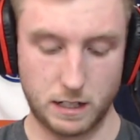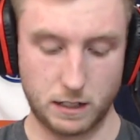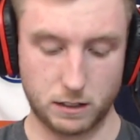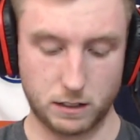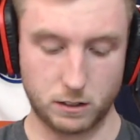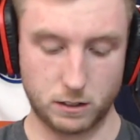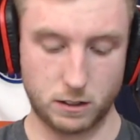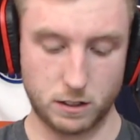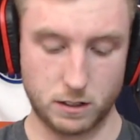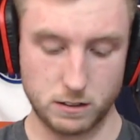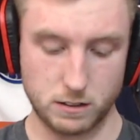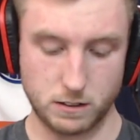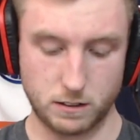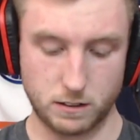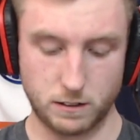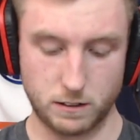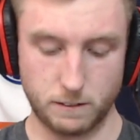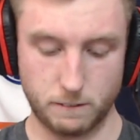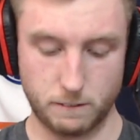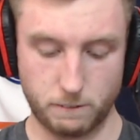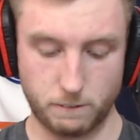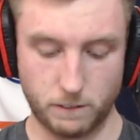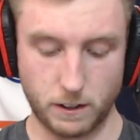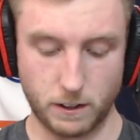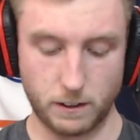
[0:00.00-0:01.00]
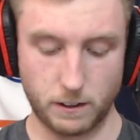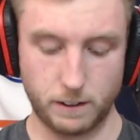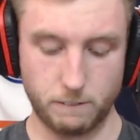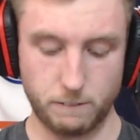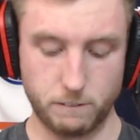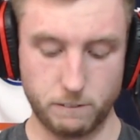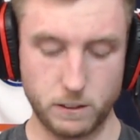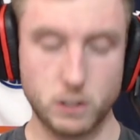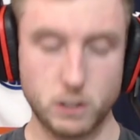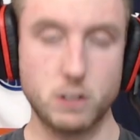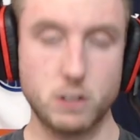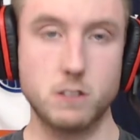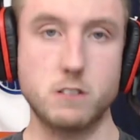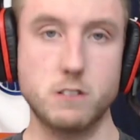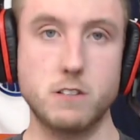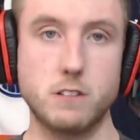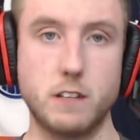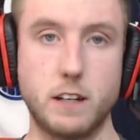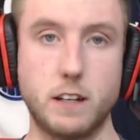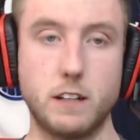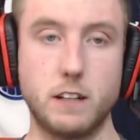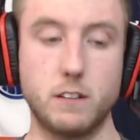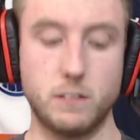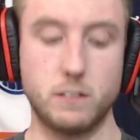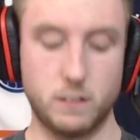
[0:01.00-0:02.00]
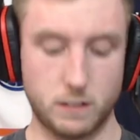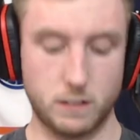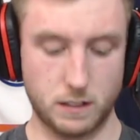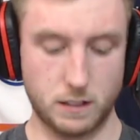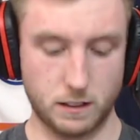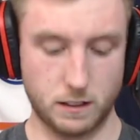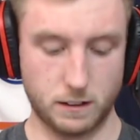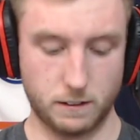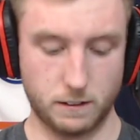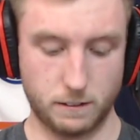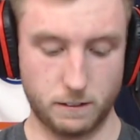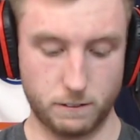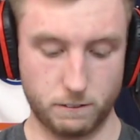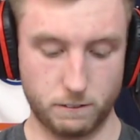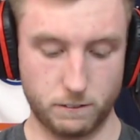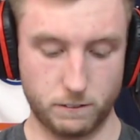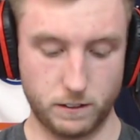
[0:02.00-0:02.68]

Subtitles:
caused a very vicious cycle of